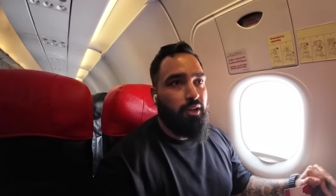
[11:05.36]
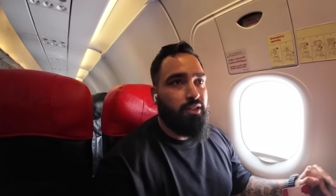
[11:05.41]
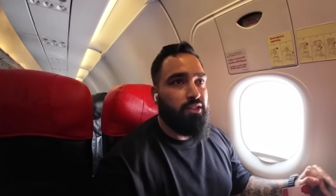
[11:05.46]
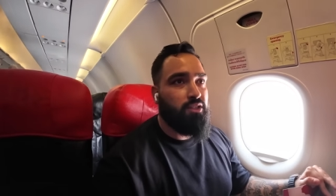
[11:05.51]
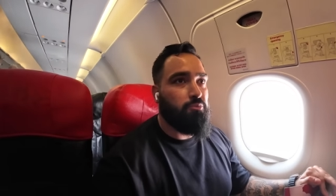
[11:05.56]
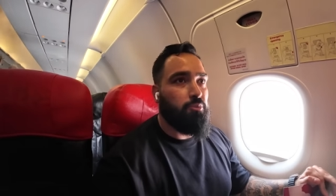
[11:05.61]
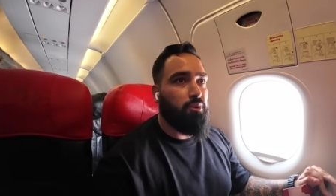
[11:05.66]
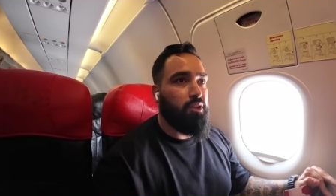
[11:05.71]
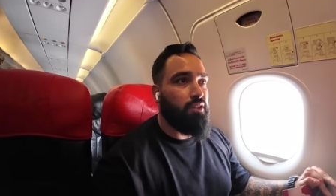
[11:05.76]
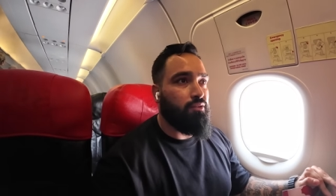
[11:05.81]
I
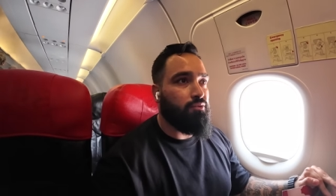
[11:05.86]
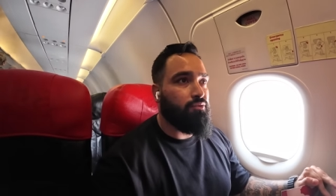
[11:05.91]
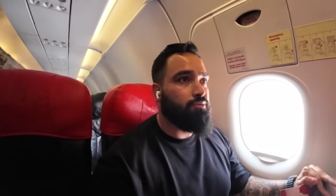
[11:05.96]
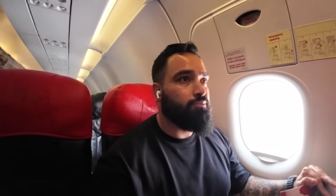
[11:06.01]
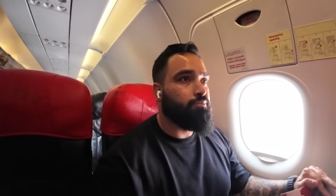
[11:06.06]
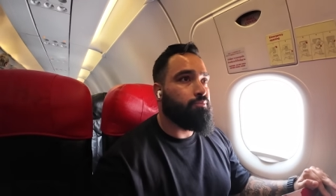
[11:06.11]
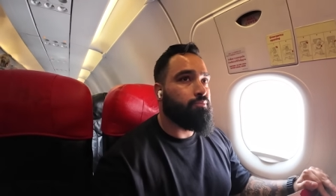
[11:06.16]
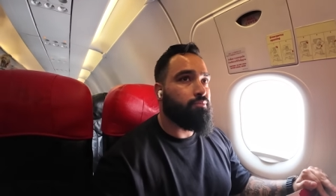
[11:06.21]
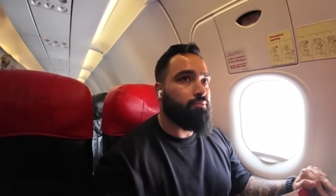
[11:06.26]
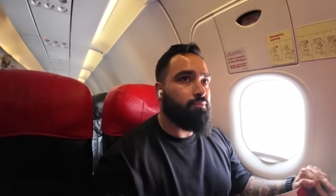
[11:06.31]
just believe
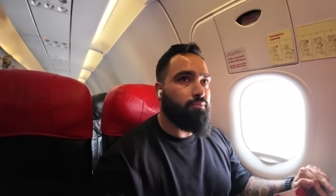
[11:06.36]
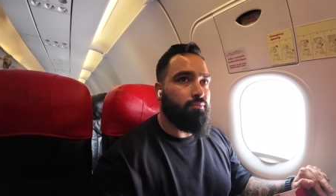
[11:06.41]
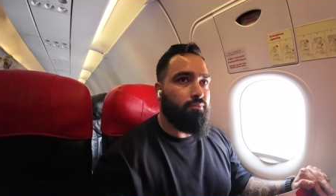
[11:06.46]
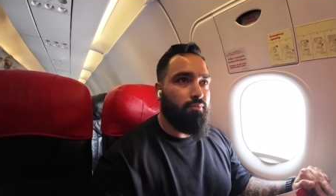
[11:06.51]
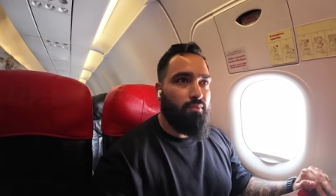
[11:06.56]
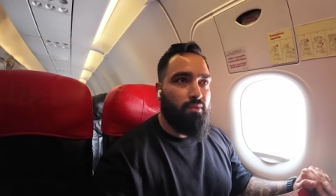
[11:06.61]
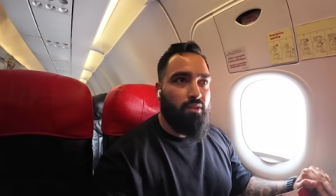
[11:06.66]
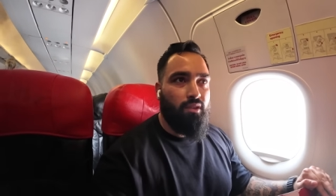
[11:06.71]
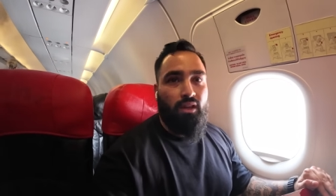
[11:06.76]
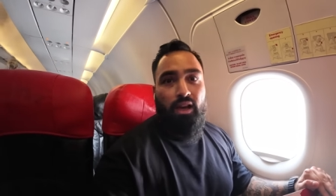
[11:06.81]

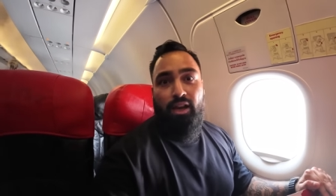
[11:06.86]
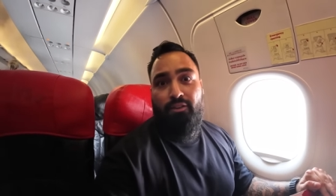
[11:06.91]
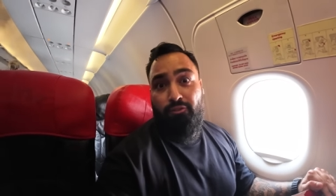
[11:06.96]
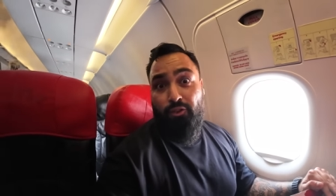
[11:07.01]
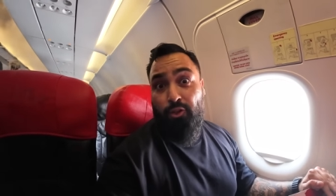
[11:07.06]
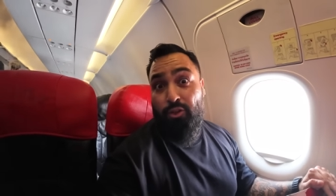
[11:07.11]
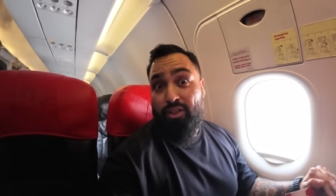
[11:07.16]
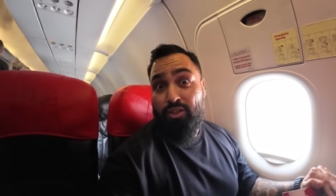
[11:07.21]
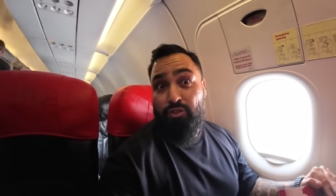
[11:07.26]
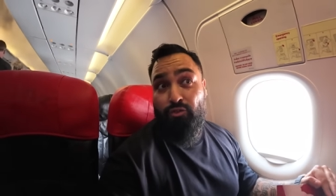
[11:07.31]
I
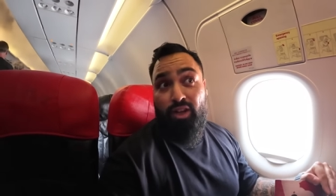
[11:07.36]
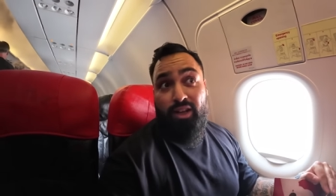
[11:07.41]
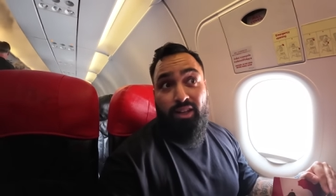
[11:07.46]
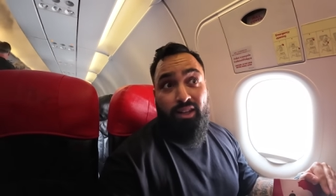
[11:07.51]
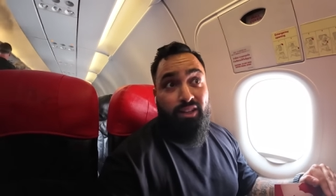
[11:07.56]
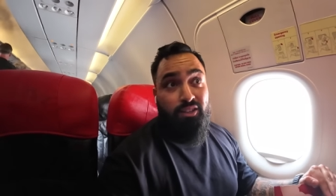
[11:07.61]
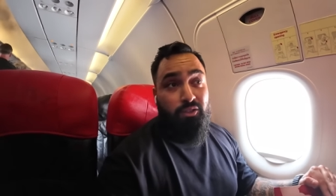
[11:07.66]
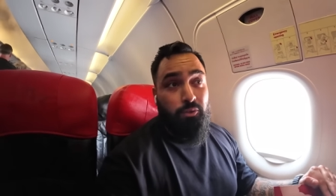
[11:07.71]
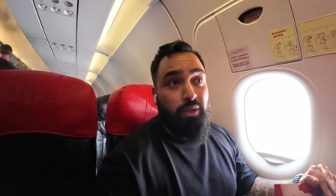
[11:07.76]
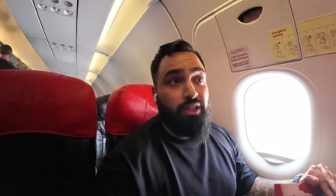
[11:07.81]
flew this flight
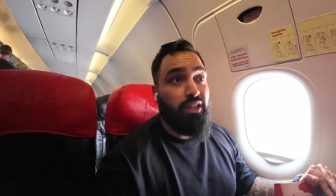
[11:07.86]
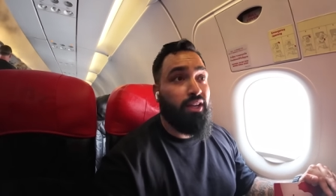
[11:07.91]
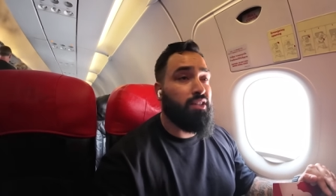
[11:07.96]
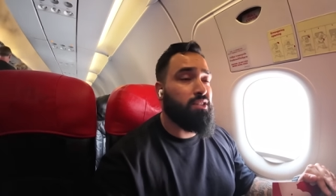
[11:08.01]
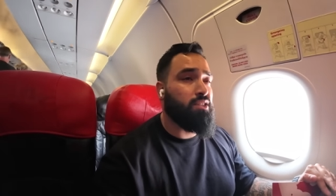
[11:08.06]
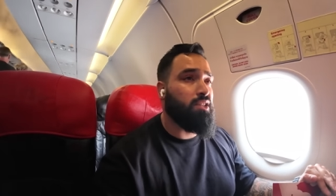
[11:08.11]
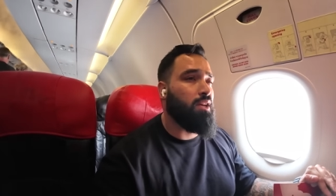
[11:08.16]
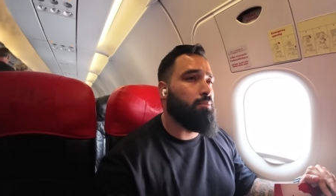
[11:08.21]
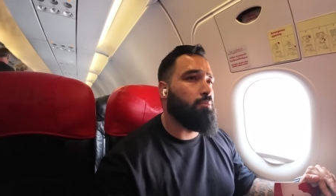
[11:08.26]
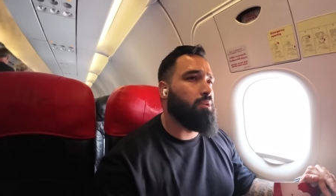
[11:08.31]
last week
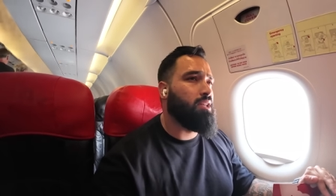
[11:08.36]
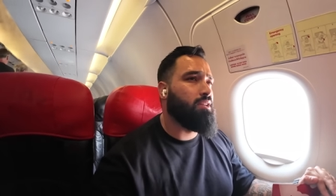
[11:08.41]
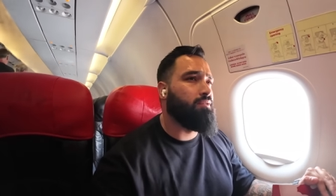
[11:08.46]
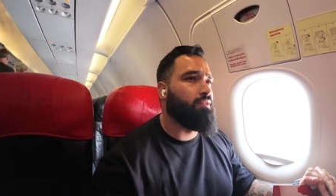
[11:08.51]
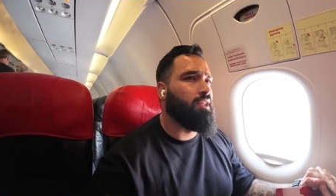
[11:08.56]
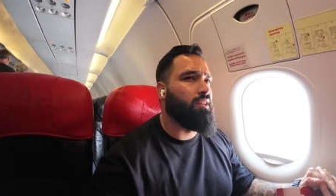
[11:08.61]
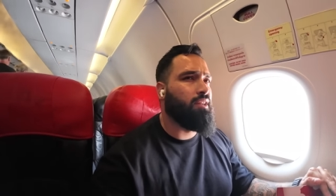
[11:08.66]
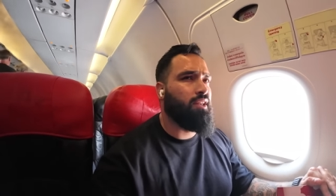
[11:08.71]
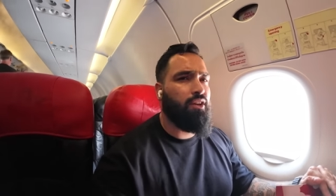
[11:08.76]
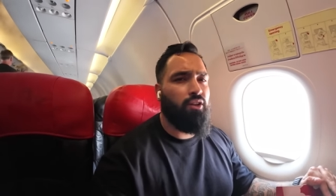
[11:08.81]
actually. I believe
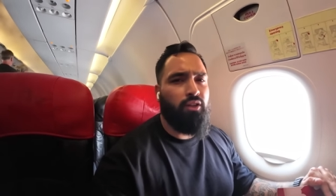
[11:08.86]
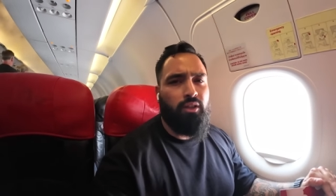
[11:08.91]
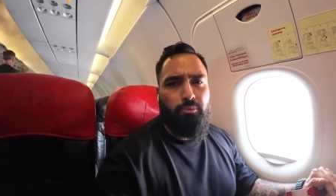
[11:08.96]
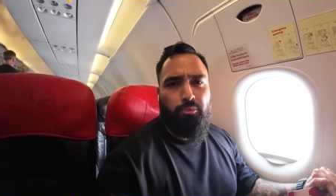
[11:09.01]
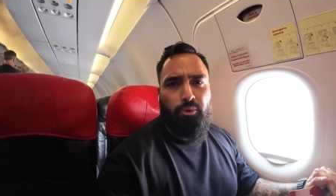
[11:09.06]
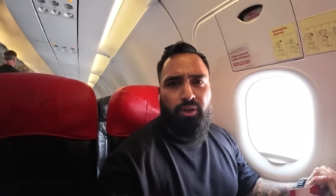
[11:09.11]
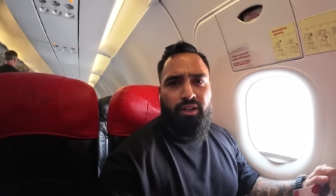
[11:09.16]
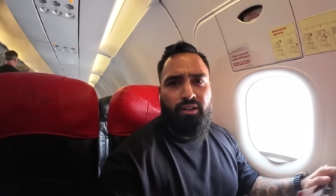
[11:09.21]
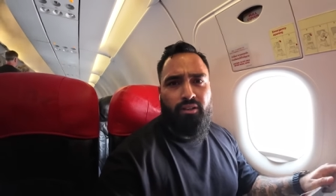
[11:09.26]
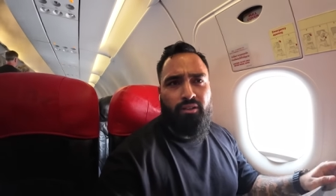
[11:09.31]
that they only
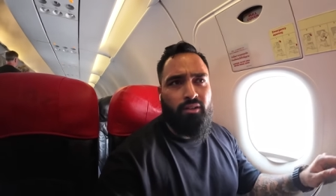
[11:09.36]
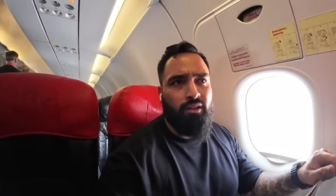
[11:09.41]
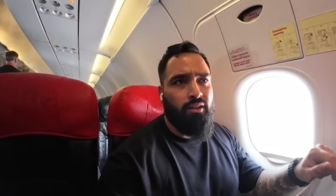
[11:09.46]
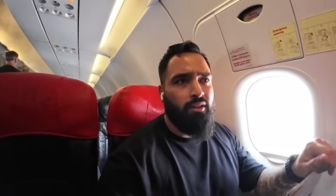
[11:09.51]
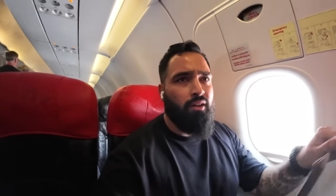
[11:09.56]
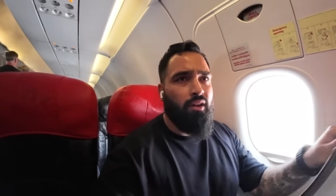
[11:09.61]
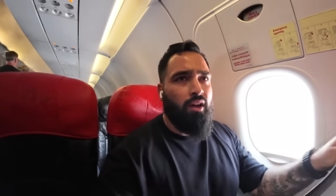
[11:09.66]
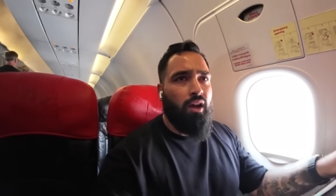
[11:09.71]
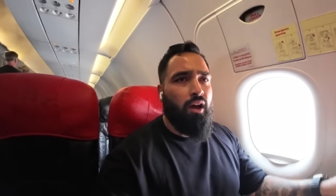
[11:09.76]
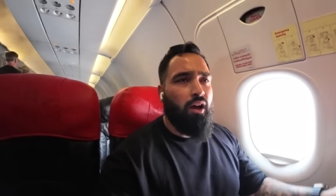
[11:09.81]
bring
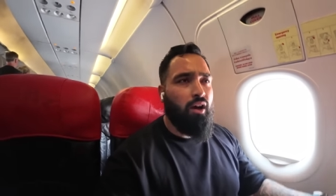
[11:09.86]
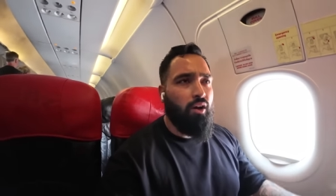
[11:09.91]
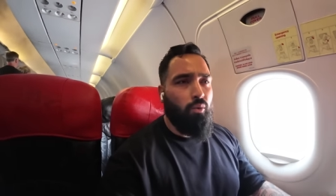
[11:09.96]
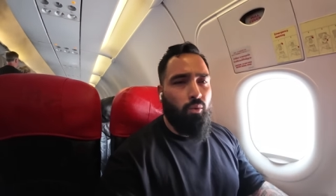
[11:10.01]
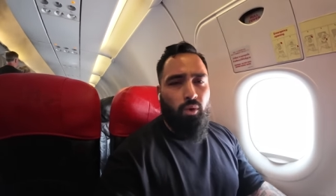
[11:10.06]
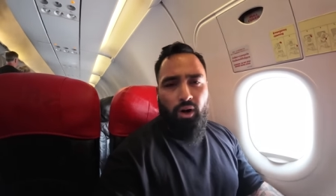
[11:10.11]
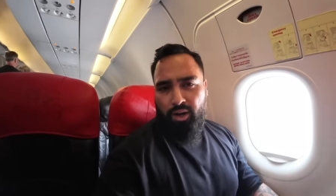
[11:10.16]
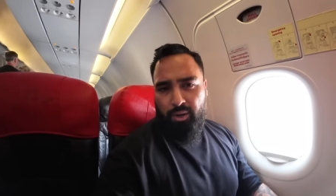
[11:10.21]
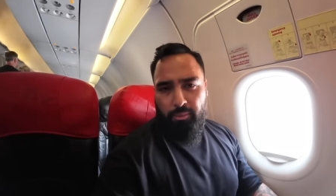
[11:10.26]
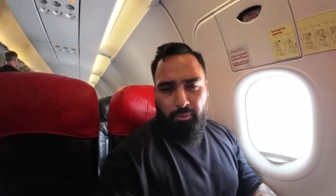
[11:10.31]

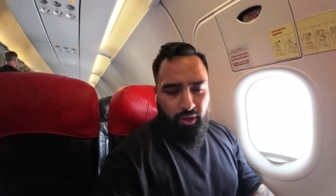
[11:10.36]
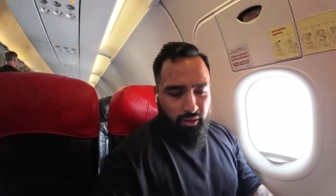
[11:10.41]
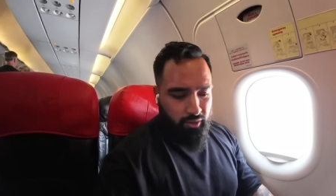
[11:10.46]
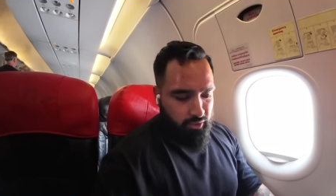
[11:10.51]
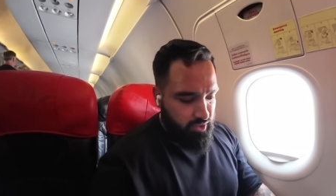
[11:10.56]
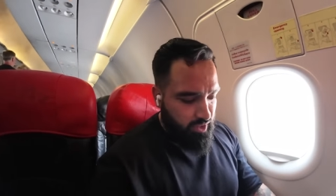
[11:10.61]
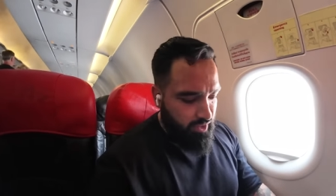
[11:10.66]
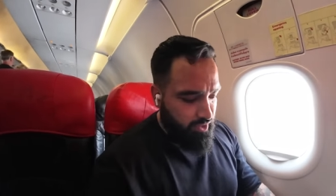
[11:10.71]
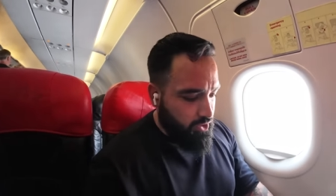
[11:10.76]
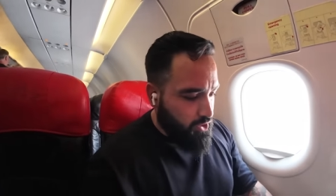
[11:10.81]
water
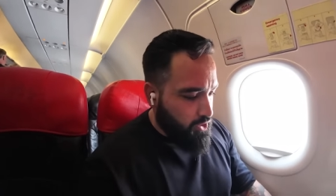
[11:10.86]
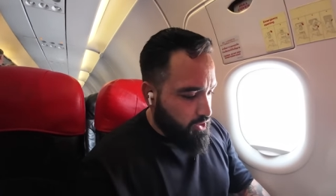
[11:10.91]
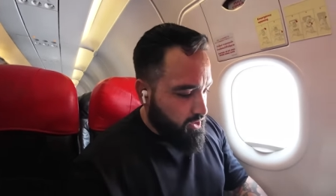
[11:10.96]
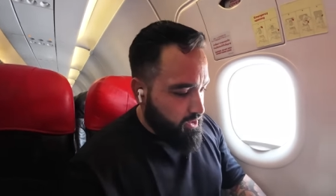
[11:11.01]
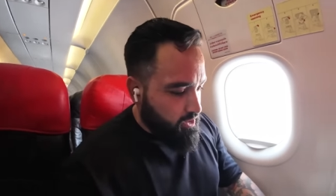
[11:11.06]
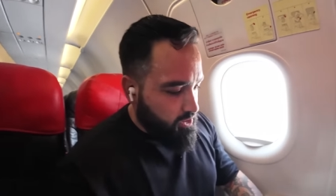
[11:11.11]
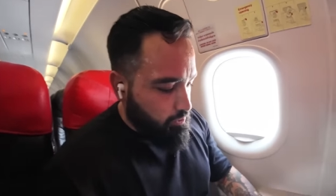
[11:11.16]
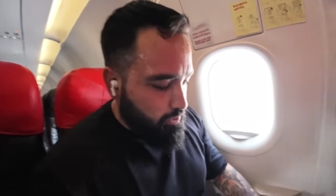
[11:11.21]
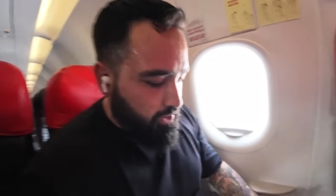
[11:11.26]
bottles and cookies